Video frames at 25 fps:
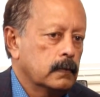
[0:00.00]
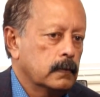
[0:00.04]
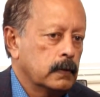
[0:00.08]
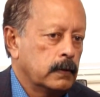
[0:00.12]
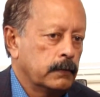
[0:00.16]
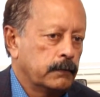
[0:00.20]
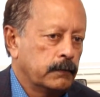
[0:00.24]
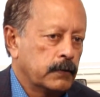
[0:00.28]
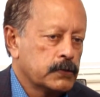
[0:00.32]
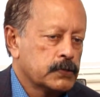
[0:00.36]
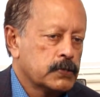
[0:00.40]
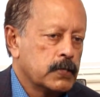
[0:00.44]

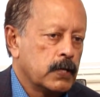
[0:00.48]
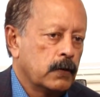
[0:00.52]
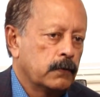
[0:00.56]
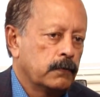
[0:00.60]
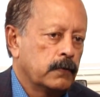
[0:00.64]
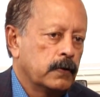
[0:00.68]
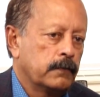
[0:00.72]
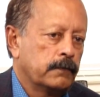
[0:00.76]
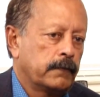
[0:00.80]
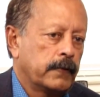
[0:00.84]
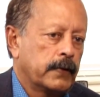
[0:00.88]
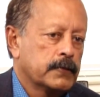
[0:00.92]
the first day of
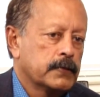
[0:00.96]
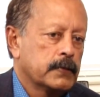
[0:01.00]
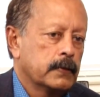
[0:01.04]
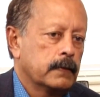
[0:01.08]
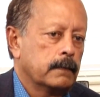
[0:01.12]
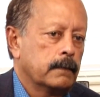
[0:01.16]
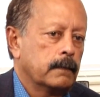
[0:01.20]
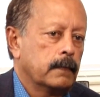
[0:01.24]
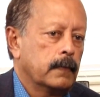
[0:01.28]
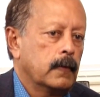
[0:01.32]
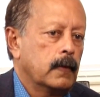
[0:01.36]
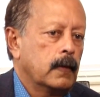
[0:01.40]
infection,
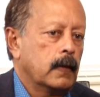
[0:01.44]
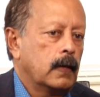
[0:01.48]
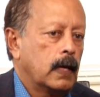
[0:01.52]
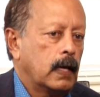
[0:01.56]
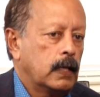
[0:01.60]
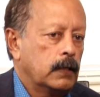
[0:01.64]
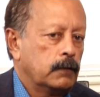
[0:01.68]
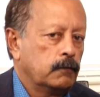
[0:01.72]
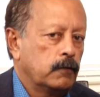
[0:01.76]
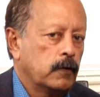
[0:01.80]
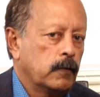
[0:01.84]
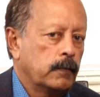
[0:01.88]

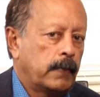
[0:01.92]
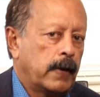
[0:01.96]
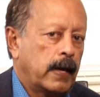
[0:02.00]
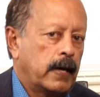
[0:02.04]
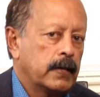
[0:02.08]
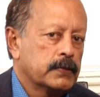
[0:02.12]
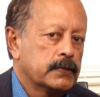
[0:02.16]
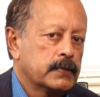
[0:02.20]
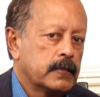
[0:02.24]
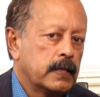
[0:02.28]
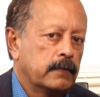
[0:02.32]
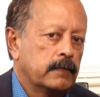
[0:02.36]
and if you're
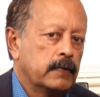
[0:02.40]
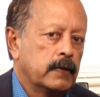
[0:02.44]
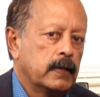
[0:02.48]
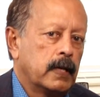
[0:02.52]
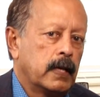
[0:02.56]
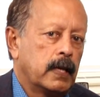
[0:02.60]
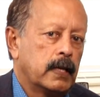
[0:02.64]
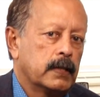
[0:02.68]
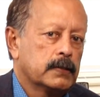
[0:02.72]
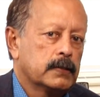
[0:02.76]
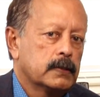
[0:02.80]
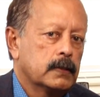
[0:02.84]
past 7
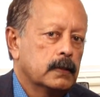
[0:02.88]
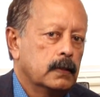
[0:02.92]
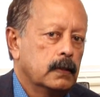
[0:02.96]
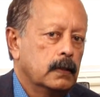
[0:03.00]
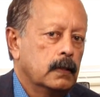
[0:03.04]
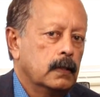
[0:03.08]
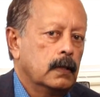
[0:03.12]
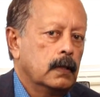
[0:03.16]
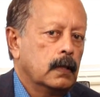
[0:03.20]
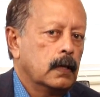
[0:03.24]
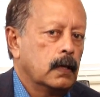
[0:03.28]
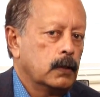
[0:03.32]
days,
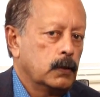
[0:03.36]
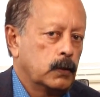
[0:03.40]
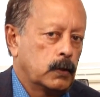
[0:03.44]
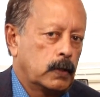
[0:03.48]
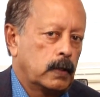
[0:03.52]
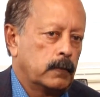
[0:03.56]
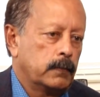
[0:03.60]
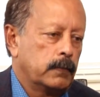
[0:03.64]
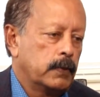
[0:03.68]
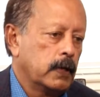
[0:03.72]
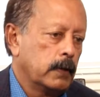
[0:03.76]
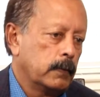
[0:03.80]
you
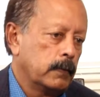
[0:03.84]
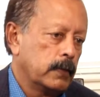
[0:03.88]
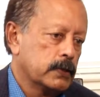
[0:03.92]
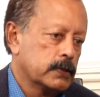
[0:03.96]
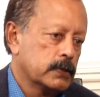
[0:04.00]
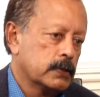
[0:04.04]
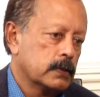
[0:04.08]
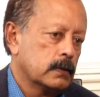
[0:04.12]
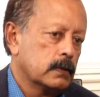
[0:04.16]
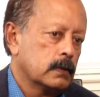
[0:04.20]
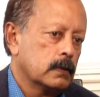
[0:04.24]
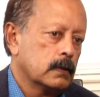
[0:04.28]
can pretty
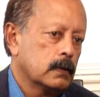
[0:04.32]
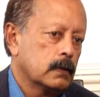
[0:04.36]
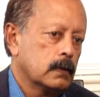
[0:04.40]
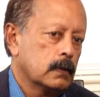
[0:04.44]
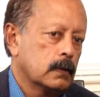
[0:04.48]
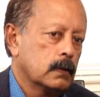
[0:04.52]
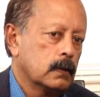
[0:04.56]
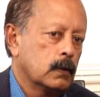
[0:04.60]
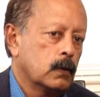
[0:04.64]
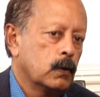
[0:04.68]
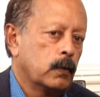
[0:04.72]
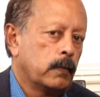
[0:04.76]
much
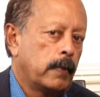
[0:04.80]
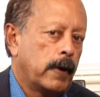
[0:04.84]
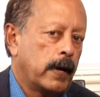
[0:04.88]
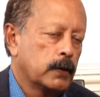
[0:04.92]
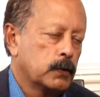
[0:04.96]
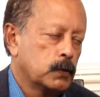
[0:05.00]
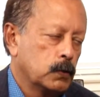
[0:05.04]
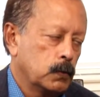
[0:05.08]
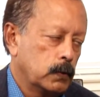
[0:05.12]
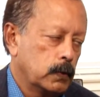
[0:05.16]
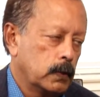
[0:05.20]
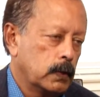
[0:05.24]
go
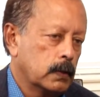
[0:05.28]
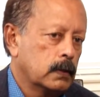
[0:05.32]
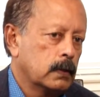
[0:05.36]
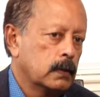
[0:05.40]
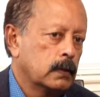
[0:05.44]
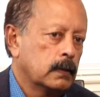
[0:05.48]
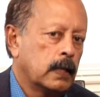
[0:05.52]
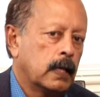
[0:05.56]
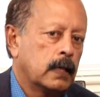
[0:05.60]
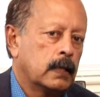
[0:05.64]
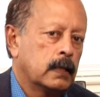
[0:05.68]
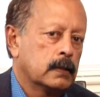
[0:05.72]
back to work.
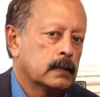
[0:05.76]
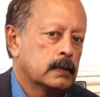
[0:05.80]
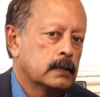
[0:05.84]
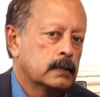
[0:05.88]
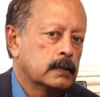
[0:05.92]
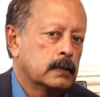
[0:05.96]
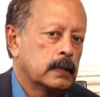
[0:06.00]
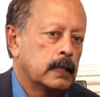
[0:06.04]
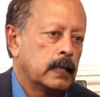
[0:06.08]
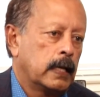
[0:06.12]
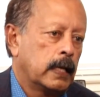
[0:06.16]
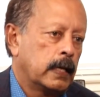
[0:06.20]
That
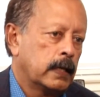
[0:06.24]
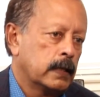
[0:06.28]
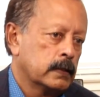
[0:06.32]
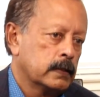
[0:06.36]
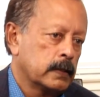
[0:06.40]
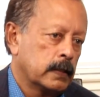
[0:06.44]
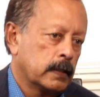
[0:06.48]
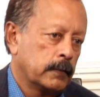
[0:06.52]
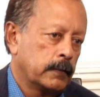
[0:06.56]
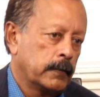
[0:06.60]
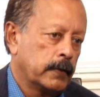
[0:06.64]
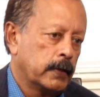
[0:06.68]
is the
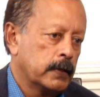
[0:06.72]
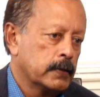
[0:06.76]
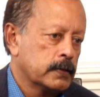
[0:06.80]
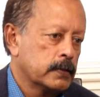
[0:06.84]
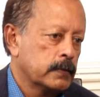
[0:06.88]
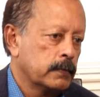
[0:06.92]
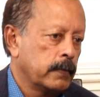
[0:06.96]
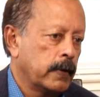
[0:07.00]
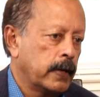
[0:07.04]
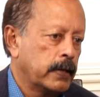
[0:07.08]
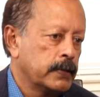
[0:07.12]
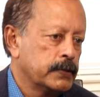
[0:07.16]
latest
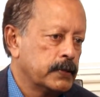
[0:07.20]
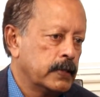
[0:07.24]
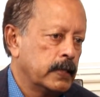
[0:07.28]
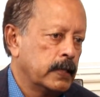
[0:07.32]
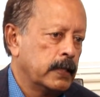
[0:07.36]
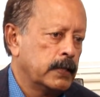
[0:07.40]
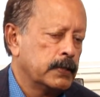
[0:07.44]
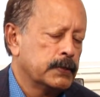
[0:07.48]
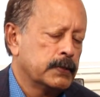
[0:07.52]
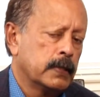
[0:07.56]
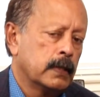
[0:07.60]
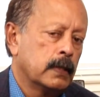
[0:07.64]
recommendation by
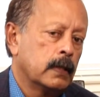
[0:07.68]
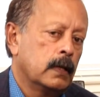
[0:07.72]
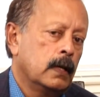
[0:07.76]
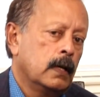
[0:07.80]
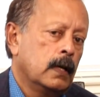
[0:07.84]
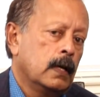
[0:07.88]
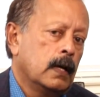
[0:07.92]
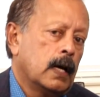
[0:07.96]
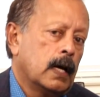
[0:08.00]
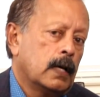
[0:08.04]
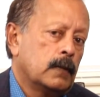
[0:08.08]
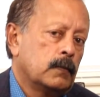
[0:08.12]
CDC.
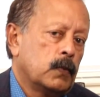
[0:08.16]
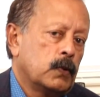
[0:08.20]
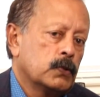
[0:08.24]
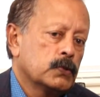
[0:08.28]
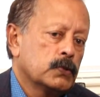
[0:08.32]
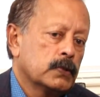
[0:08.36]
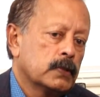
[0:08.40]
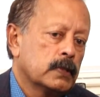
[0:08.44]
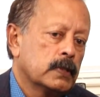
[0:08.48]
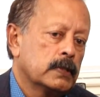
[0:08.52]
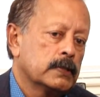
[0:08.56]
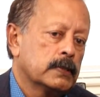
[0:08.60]
And most
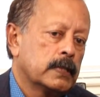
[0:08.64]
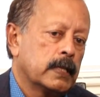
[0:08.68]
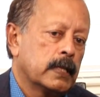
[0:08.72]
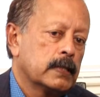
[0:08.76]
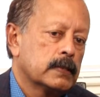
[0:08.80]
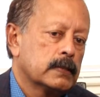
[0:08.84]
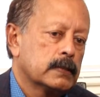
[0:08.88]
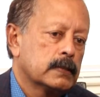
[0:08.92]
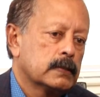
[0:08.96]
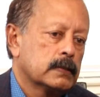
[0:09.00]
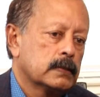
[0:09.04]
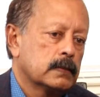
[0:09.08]
of these
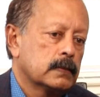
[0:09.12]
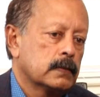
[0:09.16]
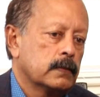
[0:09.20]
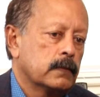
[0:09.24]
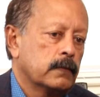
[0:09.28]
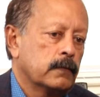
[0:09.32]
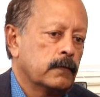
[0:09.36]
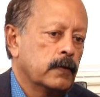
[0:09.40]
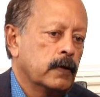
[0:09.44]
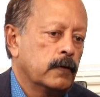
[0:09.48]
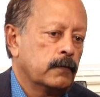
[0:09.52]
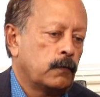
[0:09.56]
things,
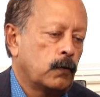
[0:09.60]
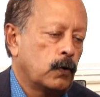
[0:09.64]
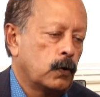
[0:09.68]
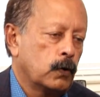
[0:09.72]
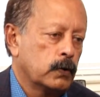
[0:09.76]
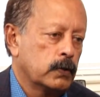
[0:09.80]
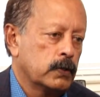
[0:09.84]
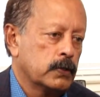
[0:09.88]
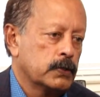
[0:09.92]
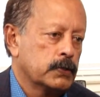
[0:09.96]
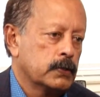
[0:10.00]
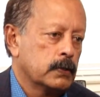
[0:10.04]
we
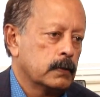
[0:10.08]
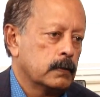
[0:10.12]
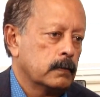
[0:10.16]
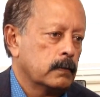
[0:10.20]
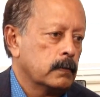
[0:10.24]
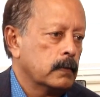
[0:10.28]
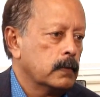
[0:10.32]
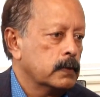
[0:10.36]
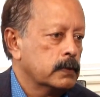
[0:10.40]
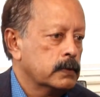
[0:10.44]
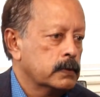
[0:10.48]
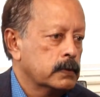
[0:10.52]
follow this,
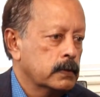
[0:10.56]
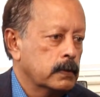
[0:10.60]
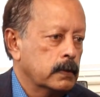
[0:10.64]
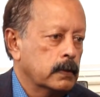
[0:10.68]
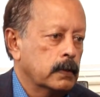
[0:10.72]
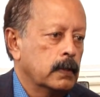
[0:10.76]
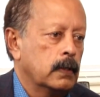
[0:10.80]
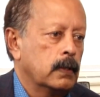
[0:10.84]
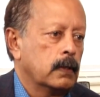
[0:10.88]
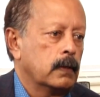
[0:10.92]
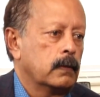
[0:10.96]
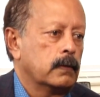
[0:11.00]

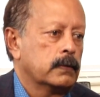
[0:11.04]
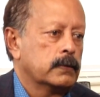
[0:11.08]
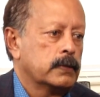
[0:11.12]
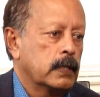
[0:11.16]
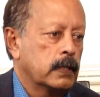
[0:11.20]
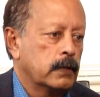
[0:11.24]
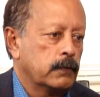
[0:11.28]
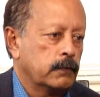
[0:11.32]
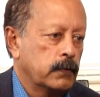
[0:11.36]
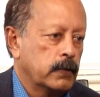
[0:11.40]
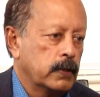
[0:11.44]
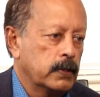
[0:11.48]

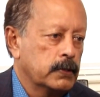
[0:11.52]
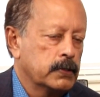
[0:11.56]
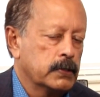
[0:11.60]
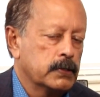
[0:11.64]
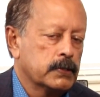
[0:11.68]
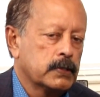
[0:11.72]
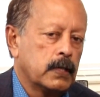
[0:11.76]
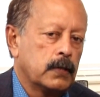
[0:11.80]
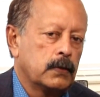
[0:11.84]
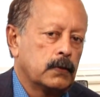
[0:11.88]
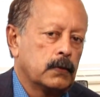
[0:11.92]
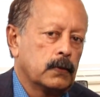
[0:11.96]
Center for
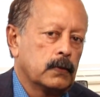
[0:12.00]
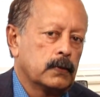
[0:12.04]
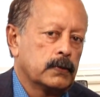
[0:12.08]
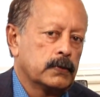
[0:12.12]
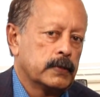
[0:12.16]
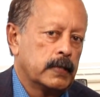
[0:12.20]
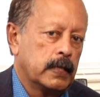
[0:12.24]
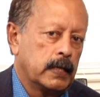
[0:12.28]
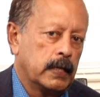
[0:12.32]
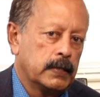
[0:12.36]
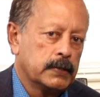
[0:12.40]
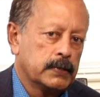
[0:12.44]
Disease Control,
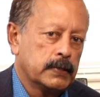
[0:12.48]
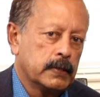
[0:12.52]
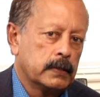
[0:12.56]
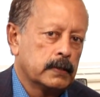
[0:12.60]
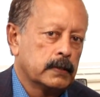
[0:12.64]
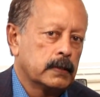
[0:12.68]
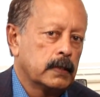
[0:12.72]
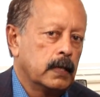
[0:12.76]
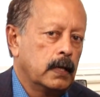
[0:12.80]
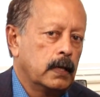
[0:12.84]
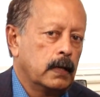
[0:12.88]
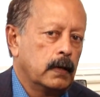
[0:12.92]

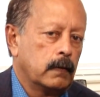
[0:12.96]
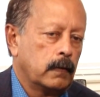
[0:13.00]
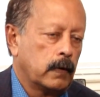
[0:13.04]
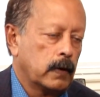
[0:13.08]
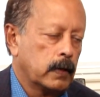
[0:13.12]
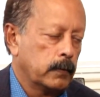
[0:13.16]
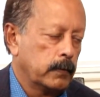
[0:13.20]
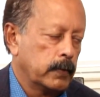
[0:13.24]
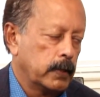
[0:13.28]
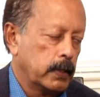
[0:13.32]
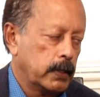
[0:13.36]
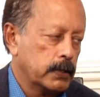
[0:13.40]
CDC
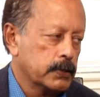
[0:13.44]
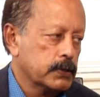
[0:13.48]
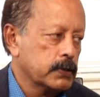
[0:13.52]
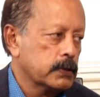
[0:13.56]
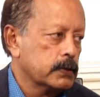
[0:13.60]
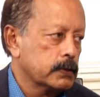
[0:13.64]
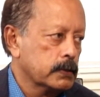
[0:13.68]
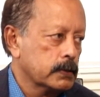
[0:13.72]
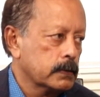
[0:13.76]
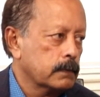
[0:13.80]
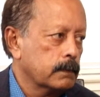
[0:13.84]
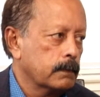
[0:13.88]

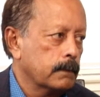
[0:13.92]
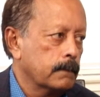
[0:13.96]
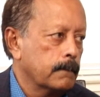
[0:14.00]
recommendations.